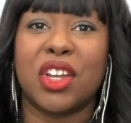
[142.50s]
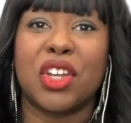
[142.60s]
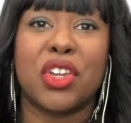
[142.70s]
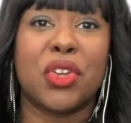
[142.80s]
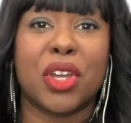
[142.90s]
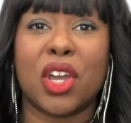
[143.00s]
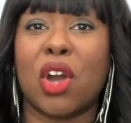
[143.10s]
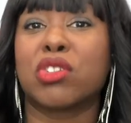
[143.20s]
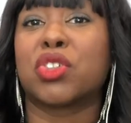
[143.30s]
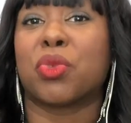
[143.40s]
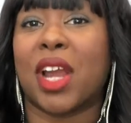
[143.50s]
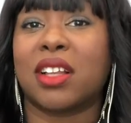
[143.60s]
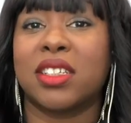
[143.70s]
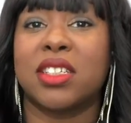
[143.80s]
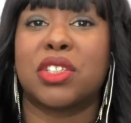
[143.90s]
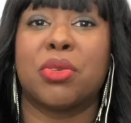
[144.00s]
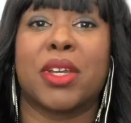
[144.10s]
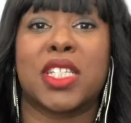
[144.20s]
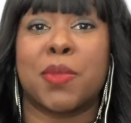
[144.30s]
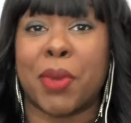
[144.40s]
You can go directly to
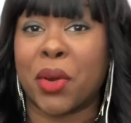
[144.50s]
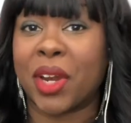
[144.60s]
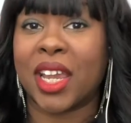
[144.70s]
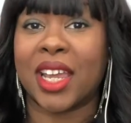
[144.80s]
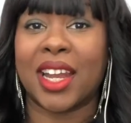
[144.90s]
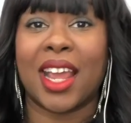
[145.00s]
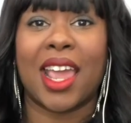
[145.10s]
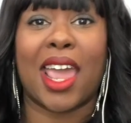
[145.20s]
Experian,